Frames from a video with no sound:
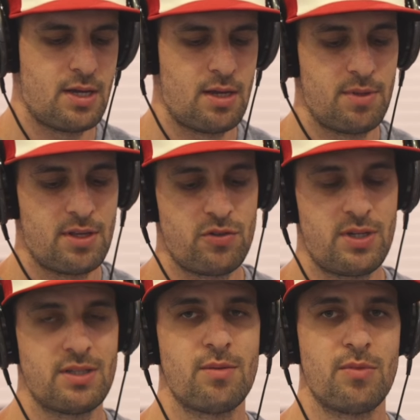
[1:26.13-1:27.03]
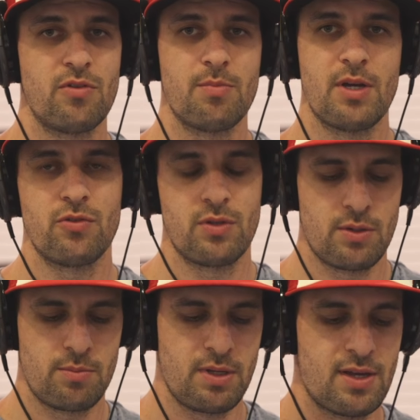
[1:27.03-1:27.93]
Um, unless you get something special, then it
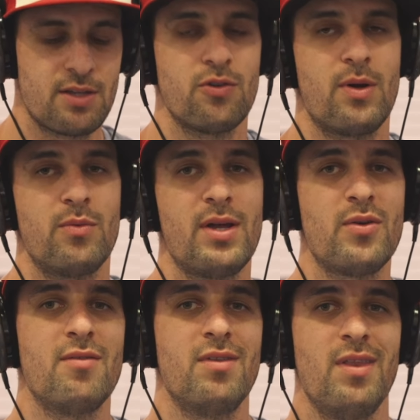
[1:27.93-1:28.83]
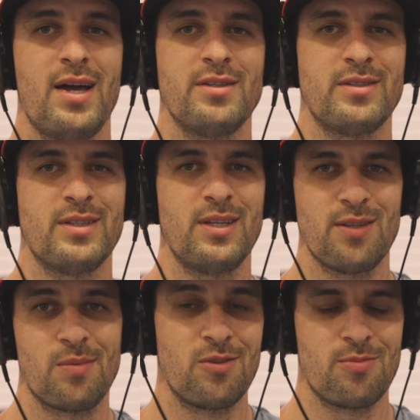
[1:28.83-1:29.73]
would be less. So I'd rather have less than
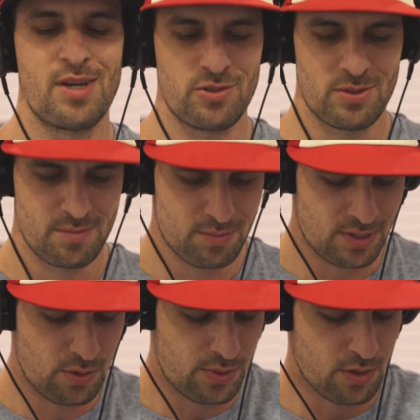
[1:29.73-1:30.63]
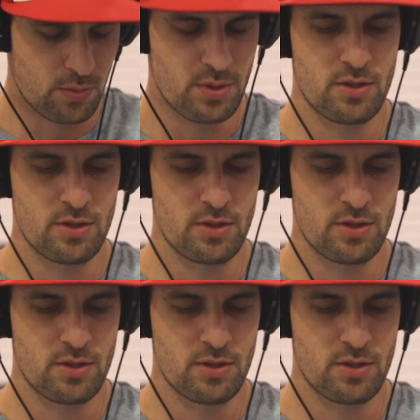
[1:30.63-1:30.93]
something special. But here we go.